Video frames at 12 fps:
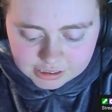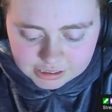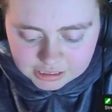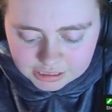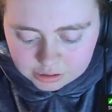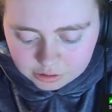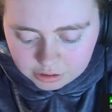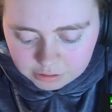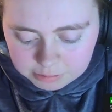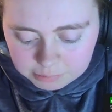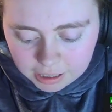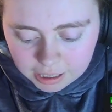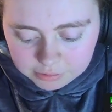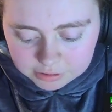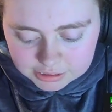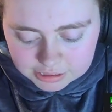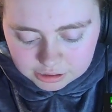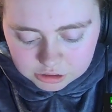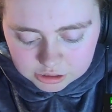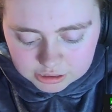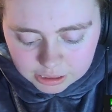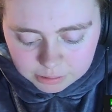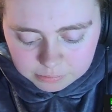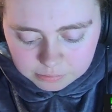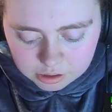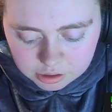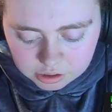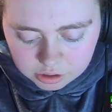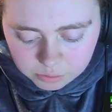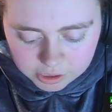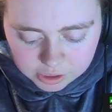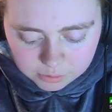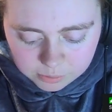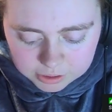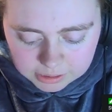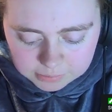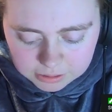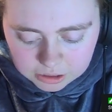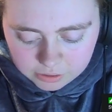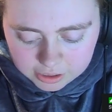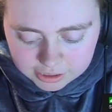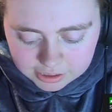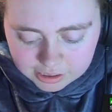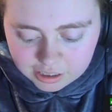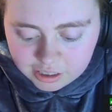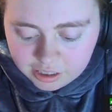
Since I don't have my powers, I'll just keep doing what I've been doing.